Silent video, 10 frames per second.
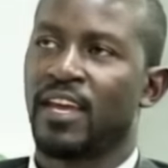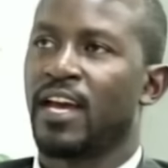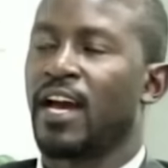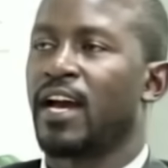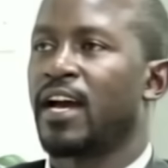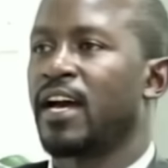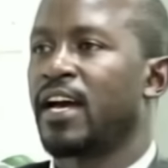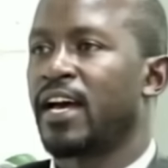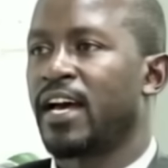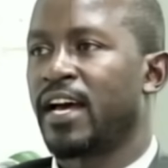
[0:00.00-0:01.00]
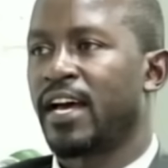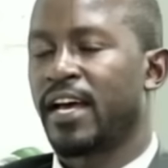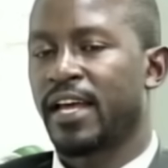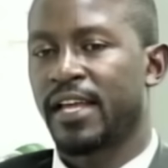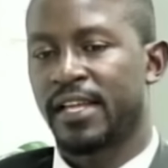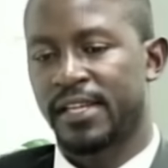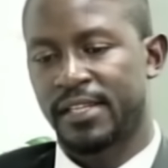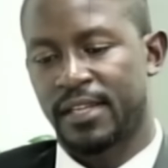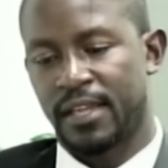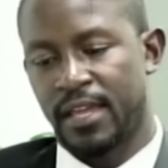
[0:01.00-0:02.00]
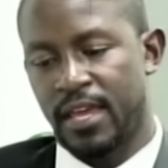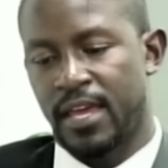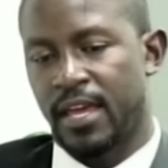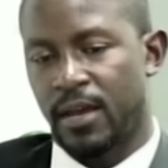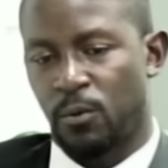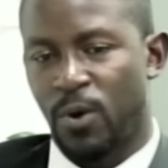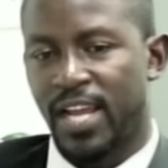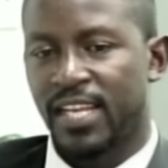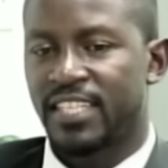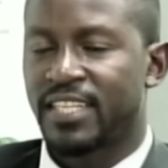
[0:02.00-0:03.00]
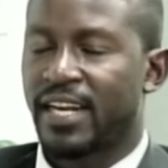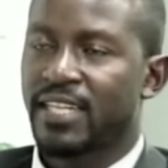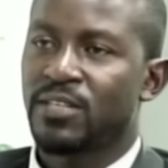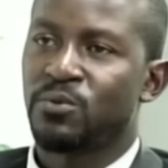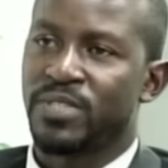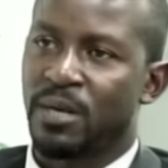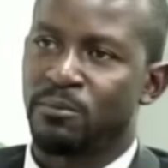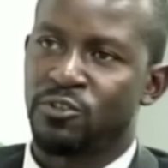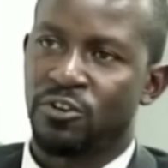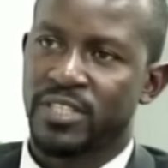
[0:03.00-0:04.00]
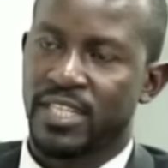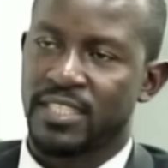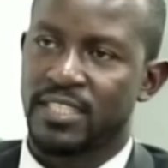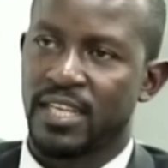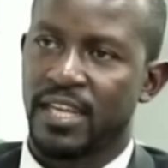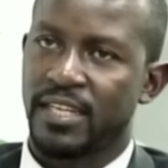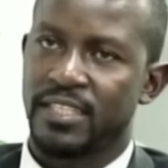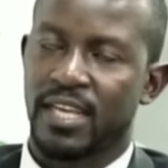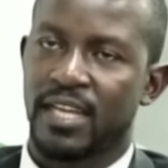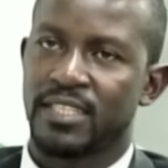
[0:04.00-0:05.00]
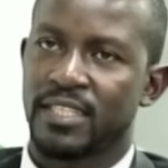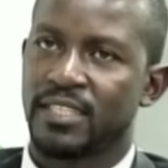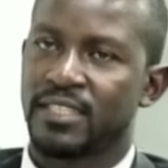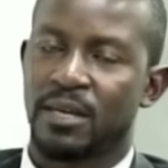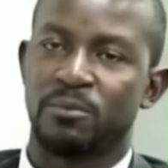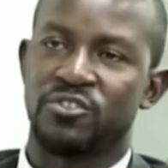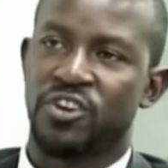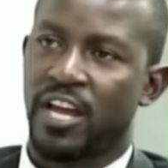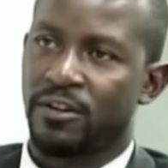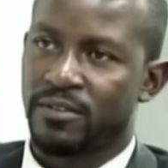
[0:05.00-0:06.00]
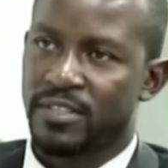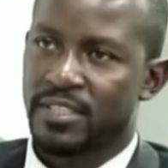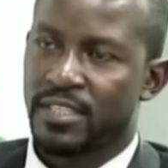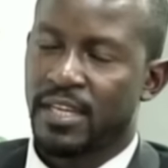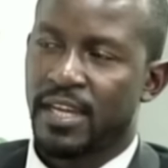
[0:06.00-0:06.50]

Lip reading: While interacting with some doctors and discussing some trials,